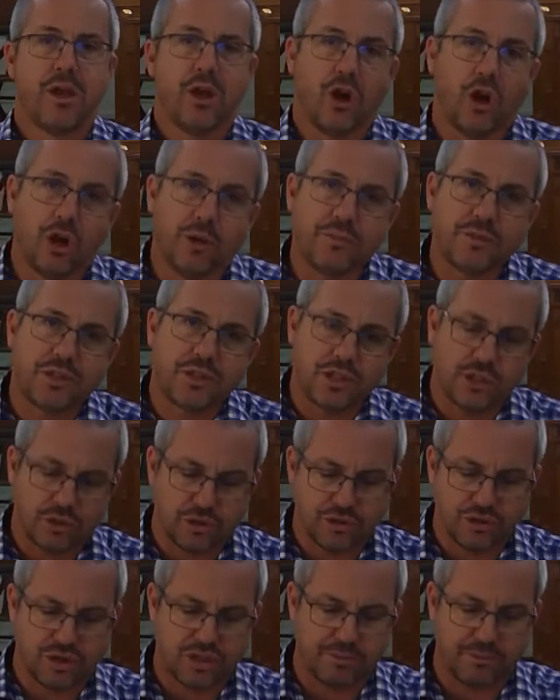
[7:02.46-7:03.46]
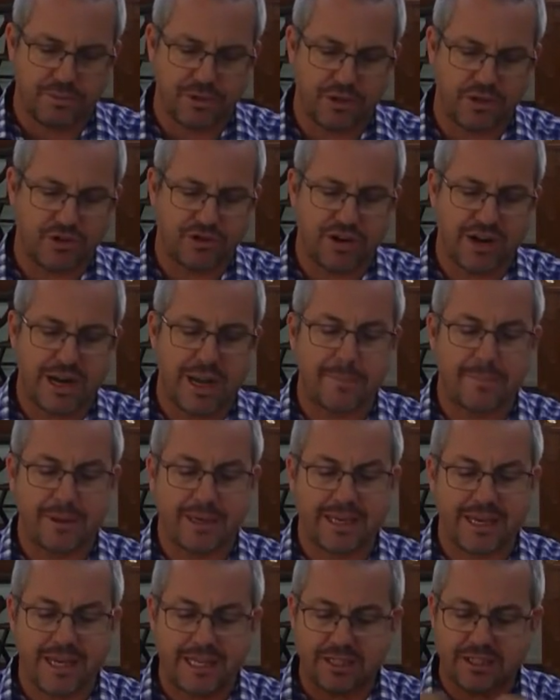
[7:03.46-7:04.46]
Obstacles had been thrown up
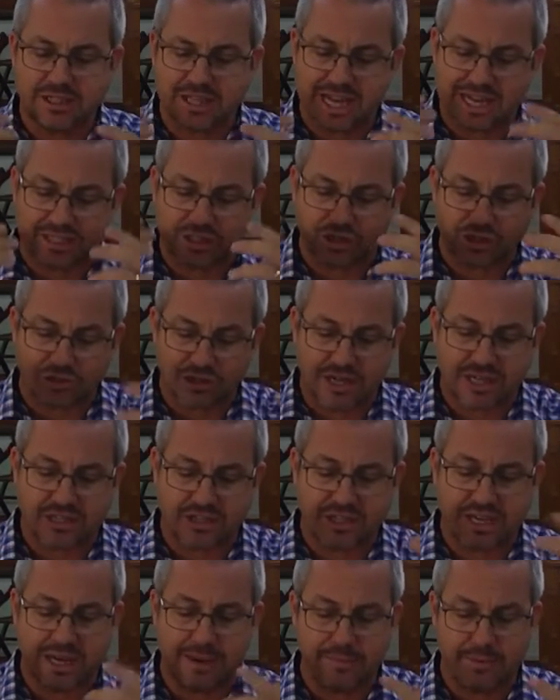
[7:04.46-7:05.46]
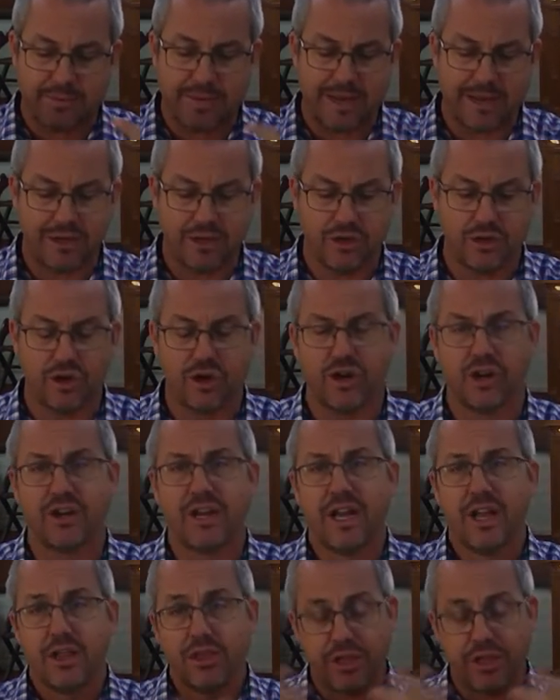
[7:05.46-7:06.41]
against that trust Abram had in God,